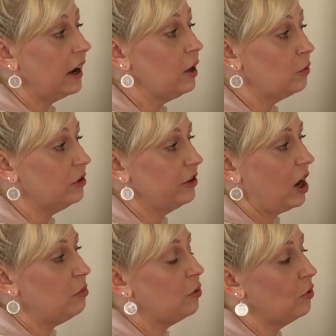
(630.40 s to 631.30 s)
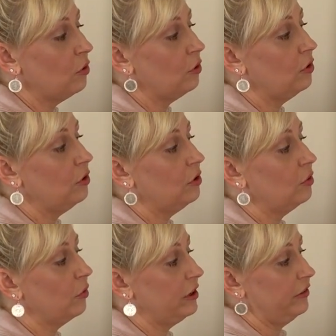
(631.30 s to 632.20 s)
I will not pull
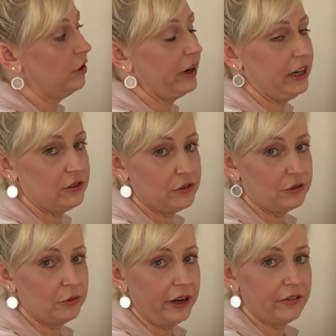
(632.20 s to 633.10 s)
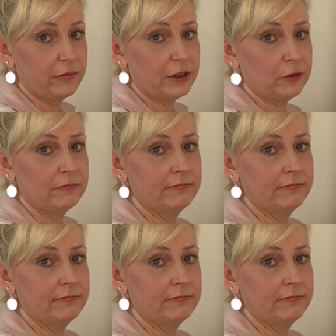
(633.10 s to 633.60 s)
one of your angels away from you.